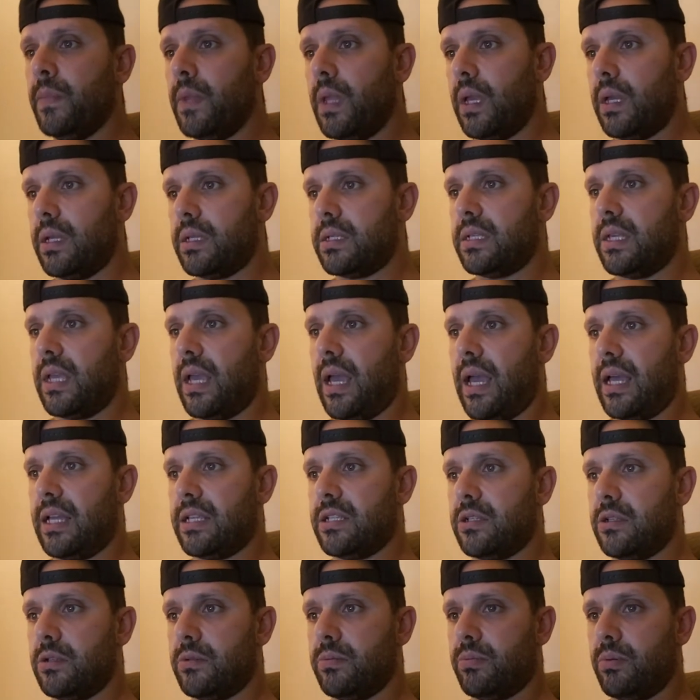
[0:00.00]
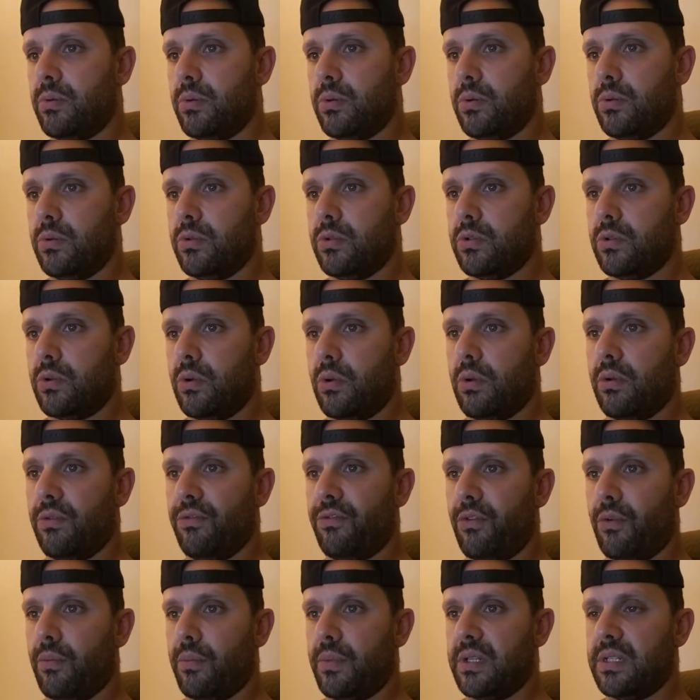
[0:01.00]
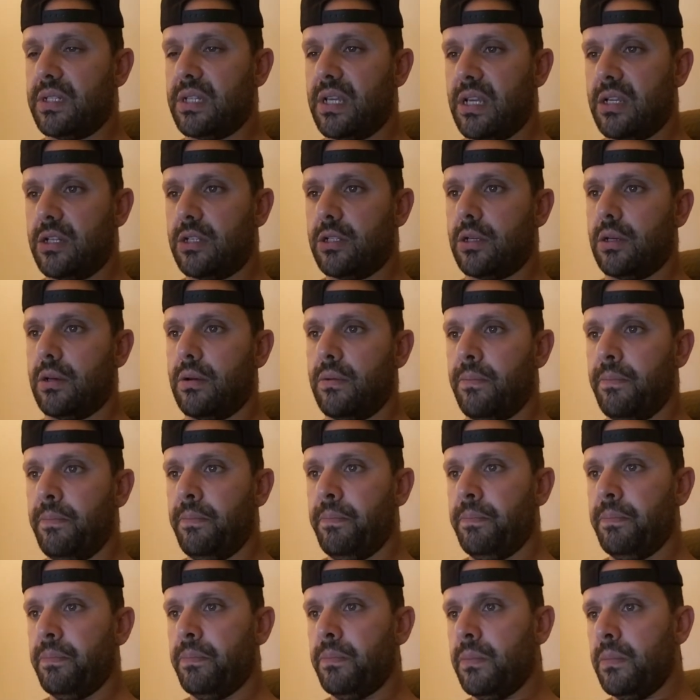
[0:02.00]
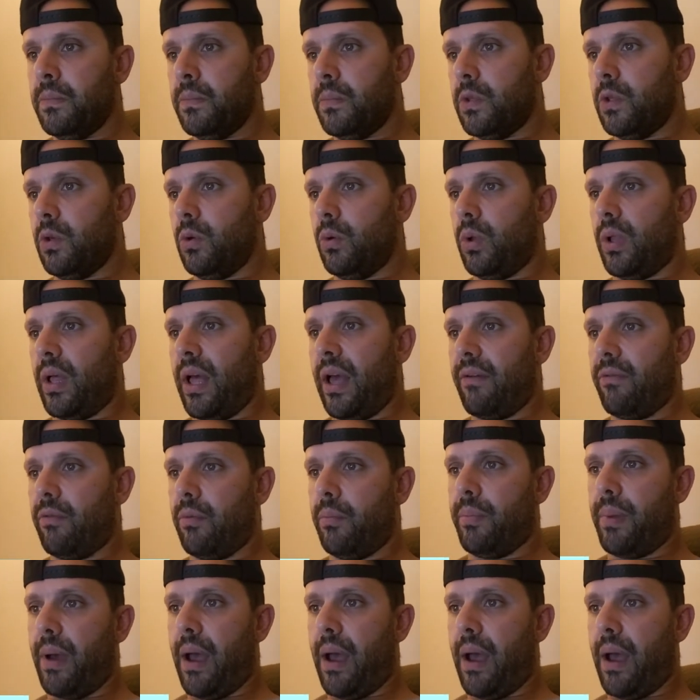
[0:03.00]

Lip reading: as gas is produced during fermentation. You will have a